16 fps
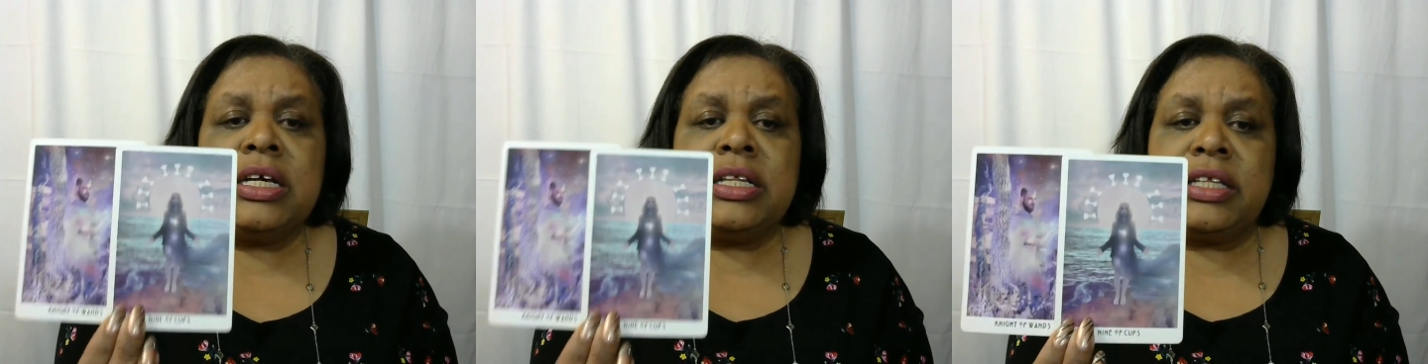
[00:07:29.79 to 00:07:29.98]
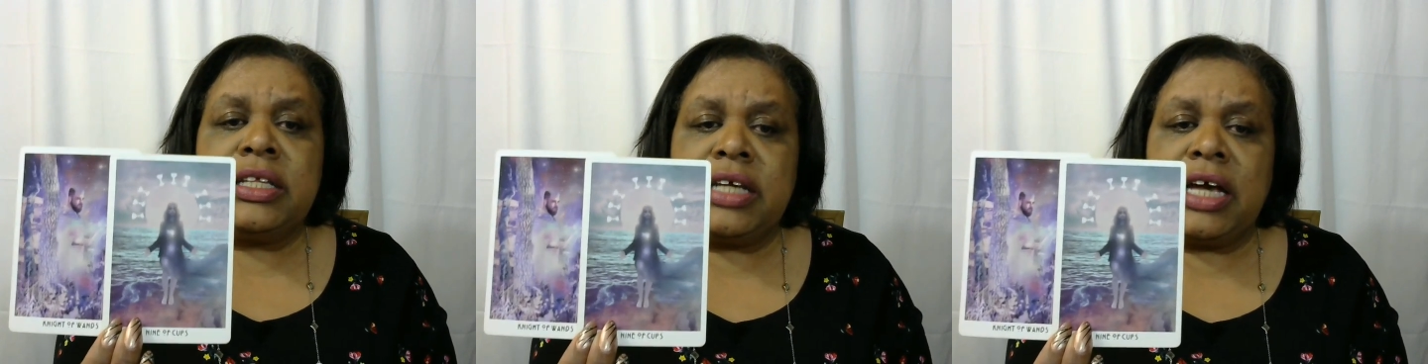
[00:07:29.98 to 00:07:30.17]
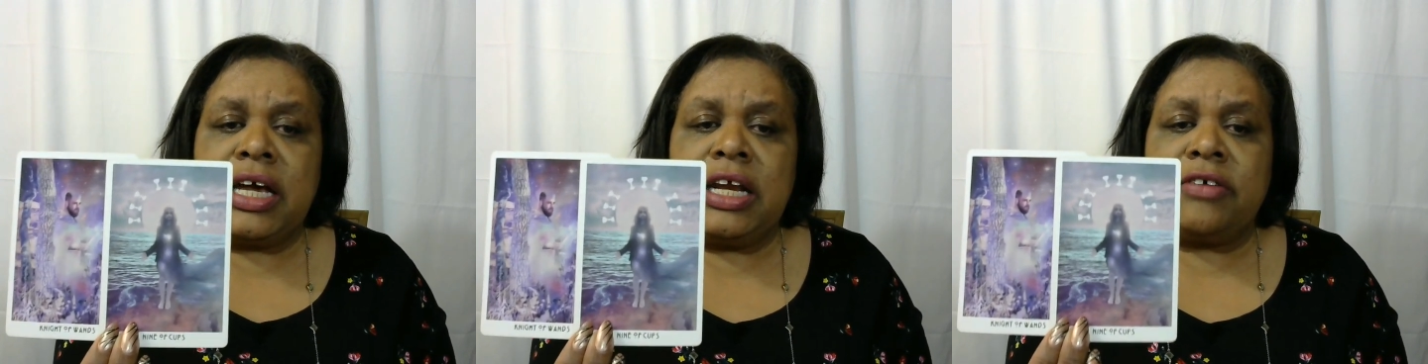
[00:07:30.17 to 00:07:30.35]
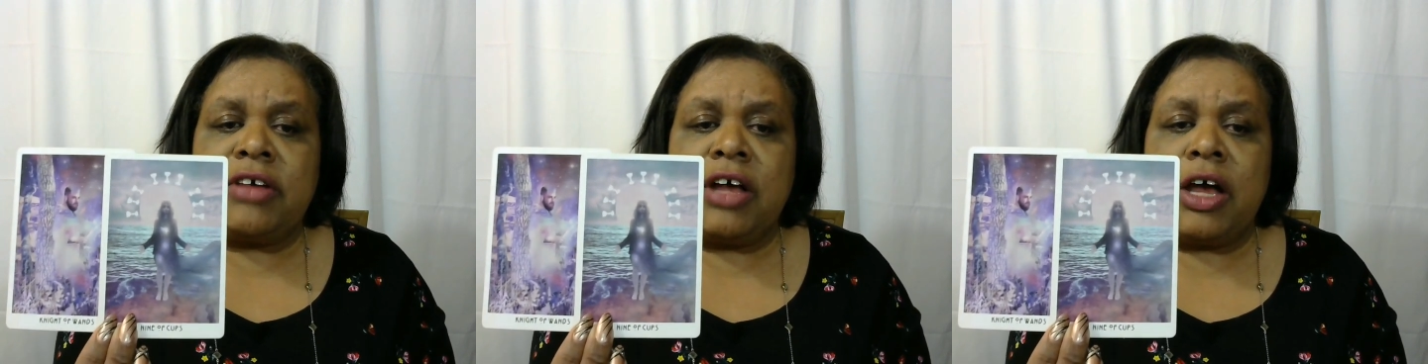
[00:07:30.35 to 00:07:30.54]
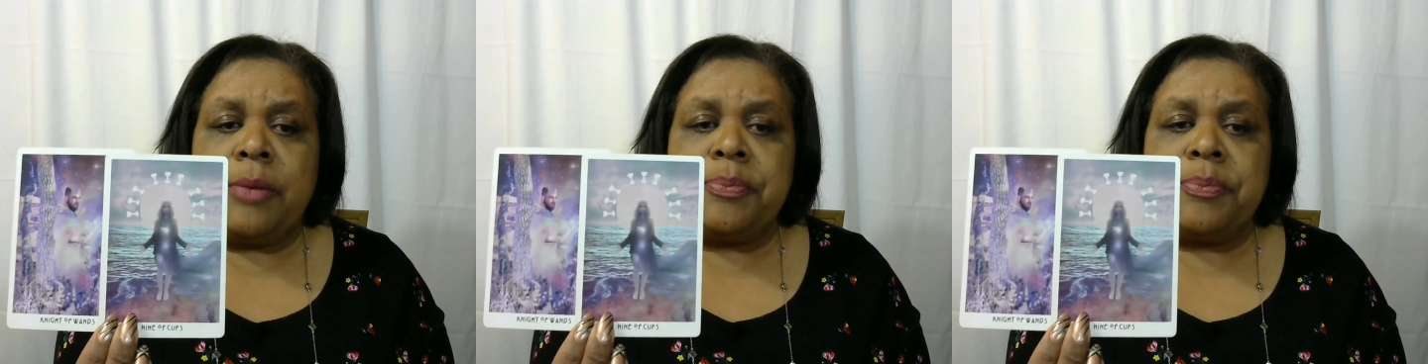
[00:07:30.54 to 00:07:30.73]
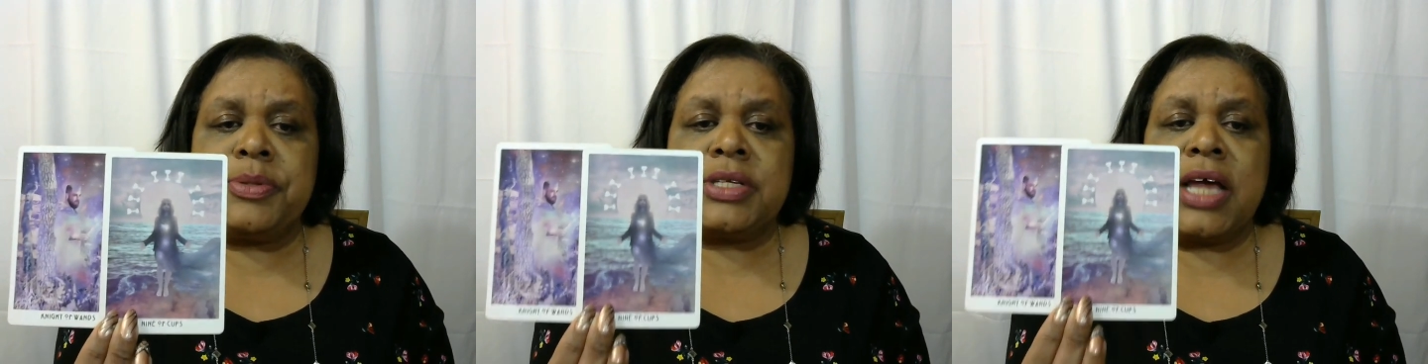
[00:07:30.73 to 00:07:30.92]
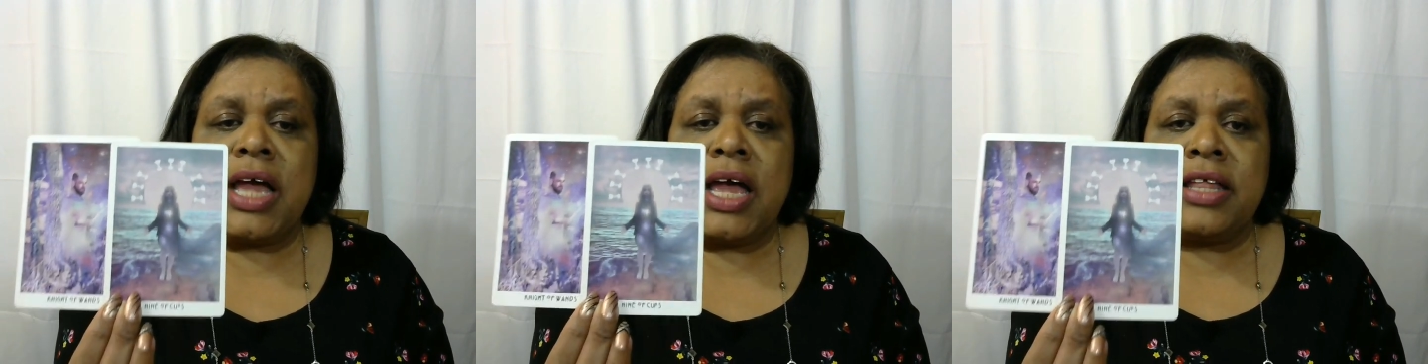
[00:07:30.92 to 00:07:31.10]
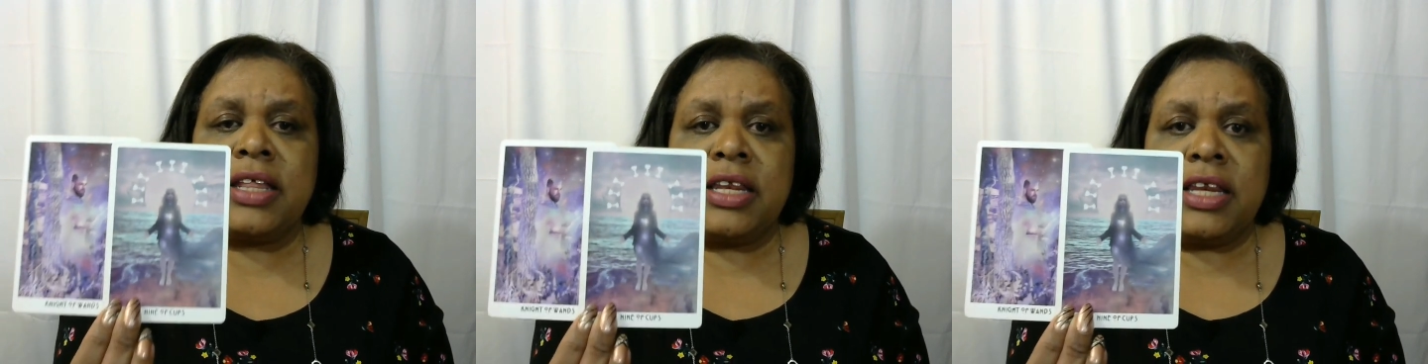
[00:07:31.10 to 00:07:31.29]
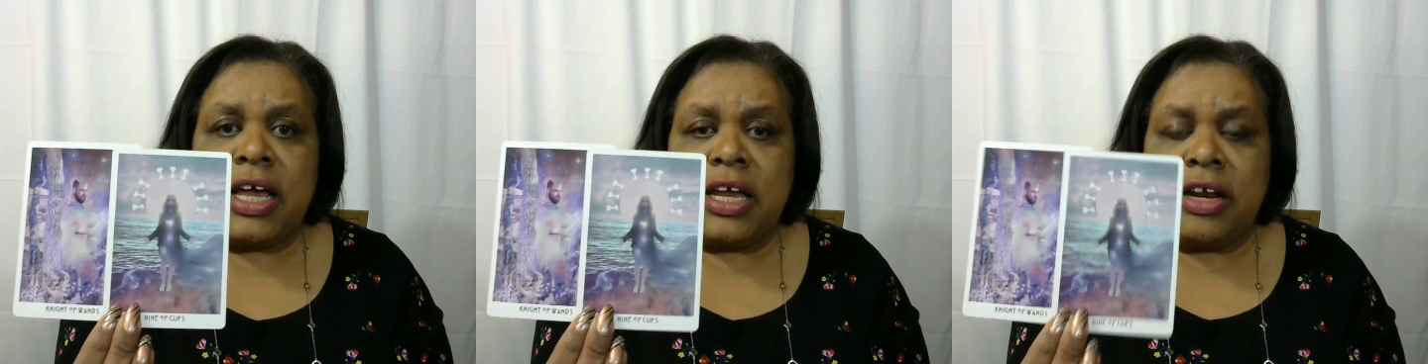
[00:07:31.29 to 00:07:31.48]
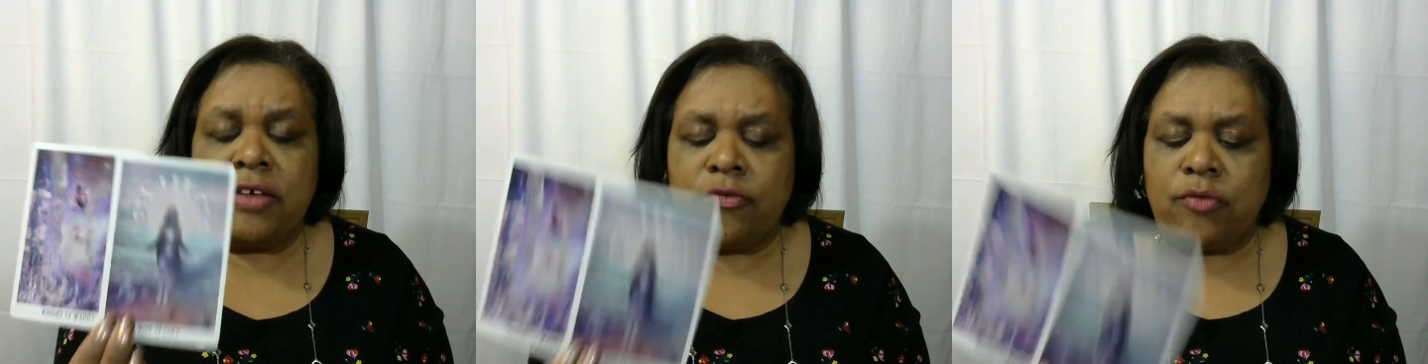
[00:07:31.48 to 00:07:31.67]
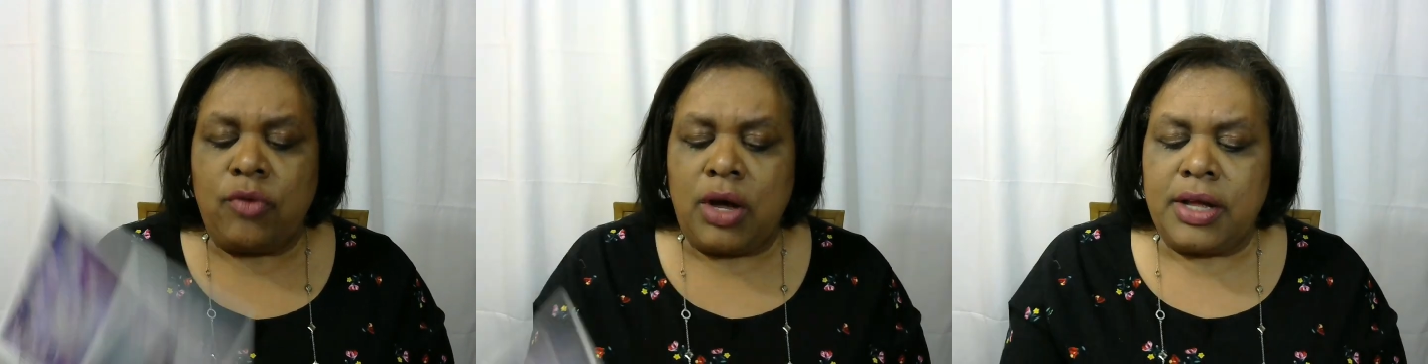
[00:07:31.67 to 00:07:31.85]
The Nine of Cups and the Knight
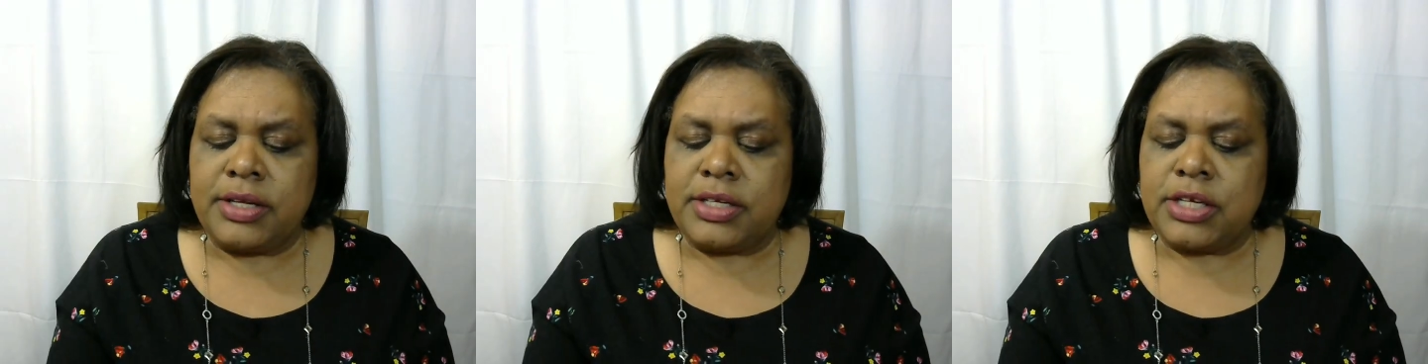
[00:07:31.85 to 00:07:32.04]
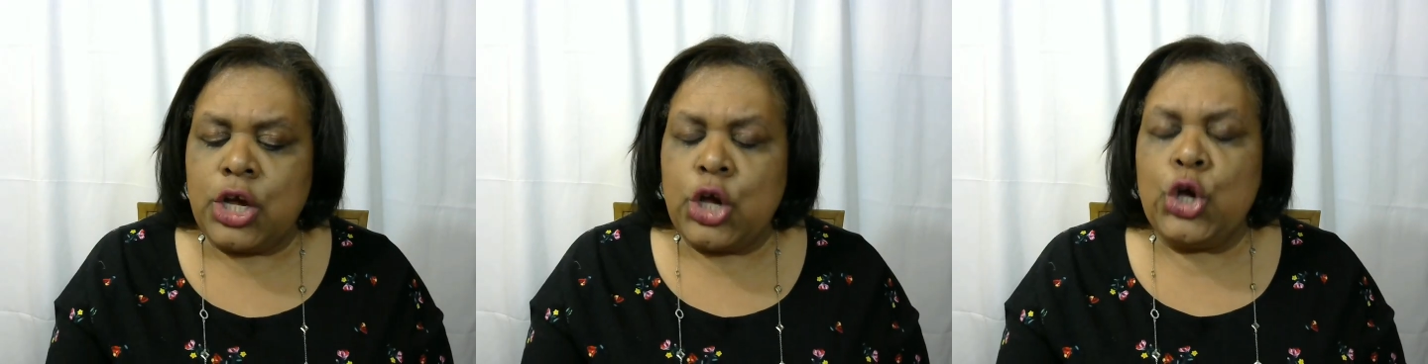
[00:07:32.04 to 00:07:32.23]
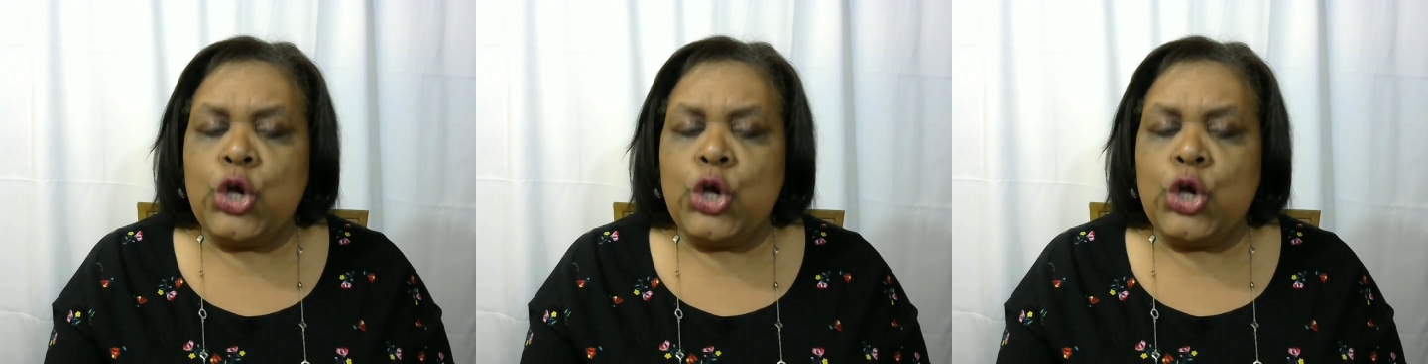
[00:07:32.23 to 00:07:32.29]
of Wands.